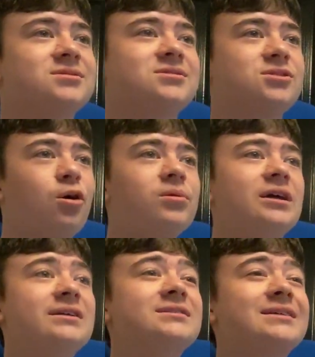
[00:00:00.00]
Tom
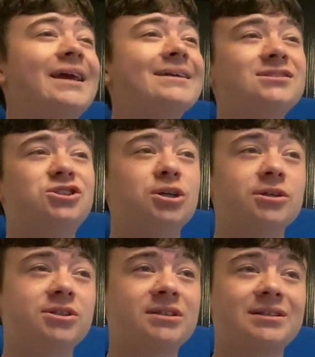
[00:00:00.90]
Lee's
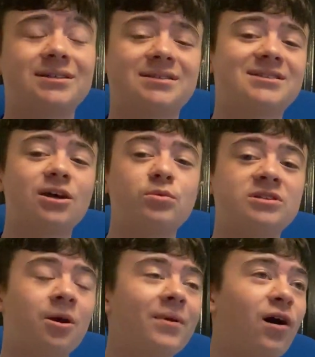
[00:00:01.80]
injured, so
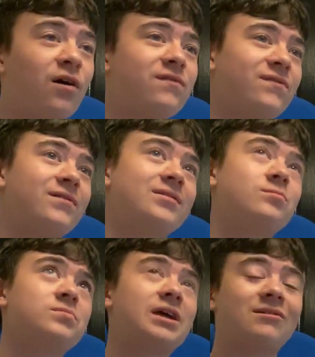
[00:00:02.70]
he's coming off.
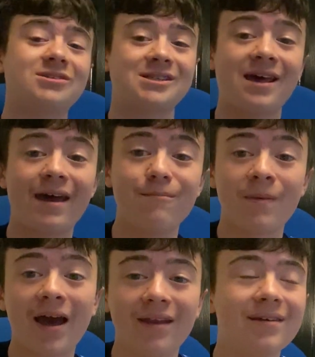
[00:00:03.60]
Down to ten
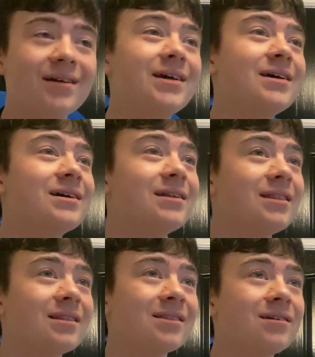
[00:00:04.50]
men.
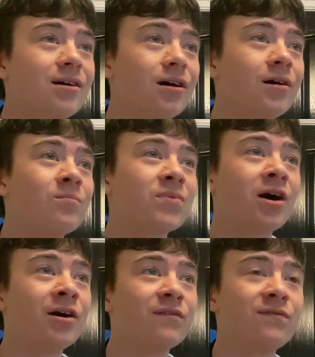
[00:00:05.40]
Uh,
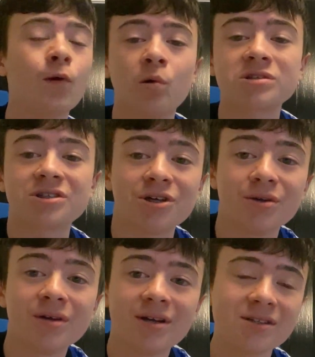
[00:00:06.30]
kind of forced
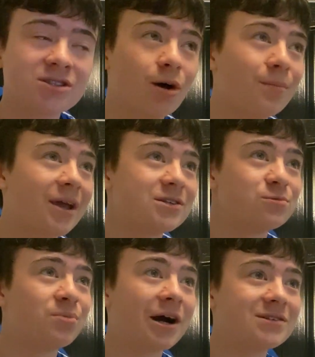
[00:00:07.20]
to. So I'm
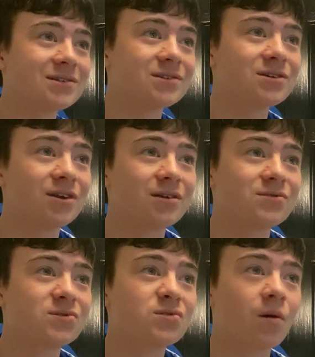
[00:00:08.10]
guessing Patterson's going to
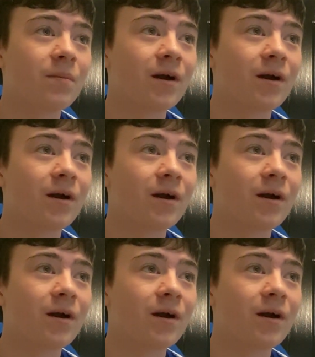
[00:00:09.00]
drop